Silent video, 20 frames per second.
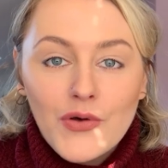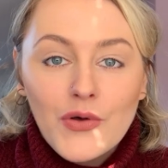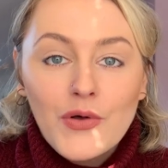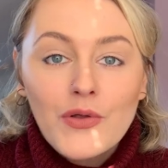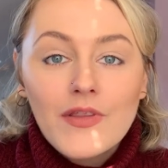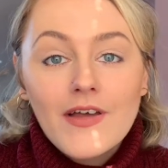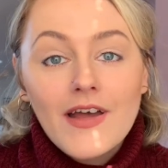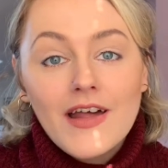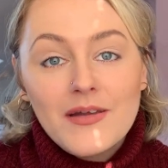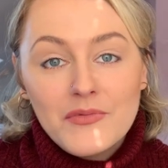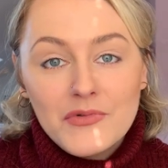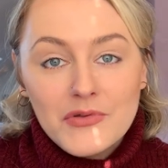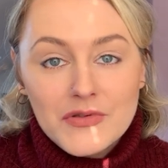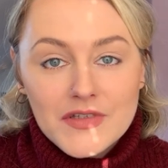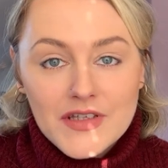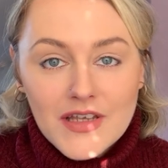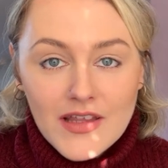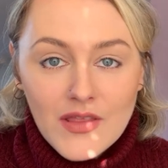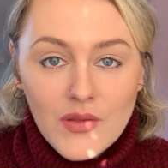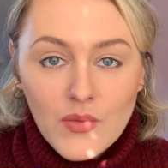all the animals
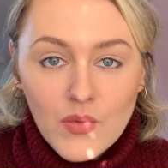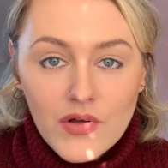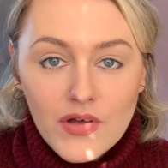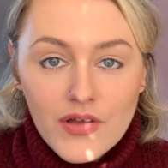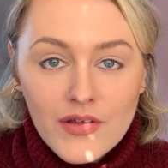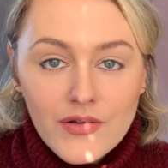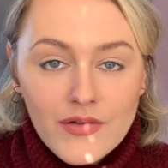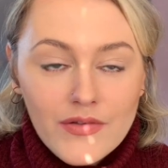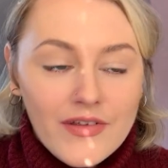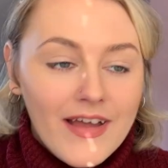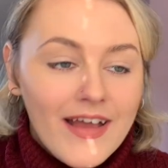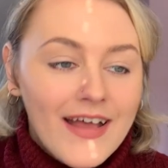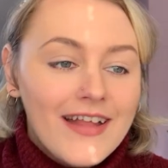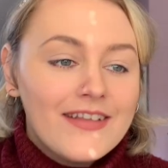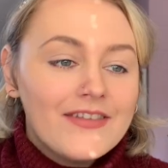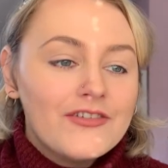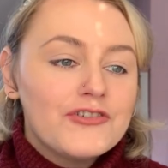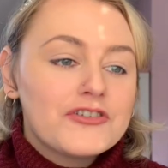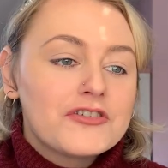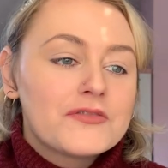in the world
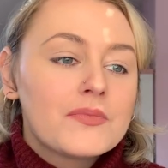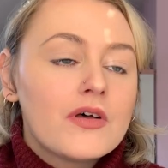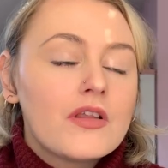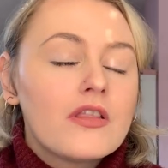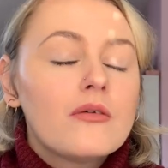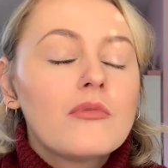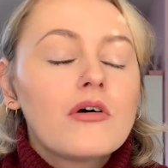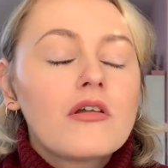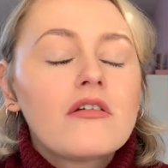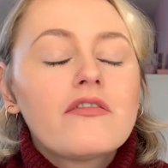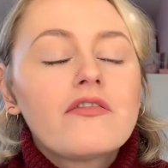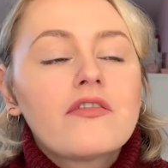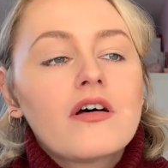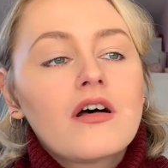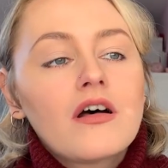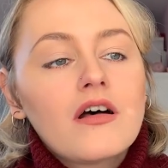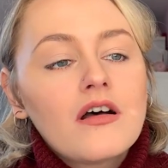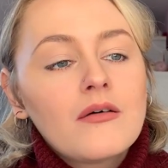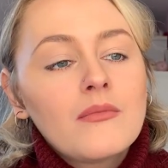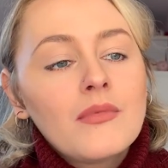and just put them on a
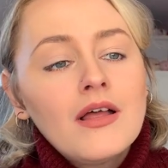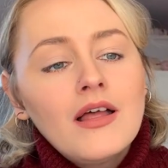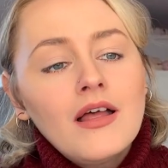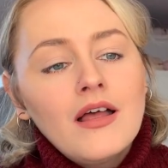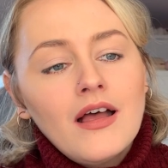farm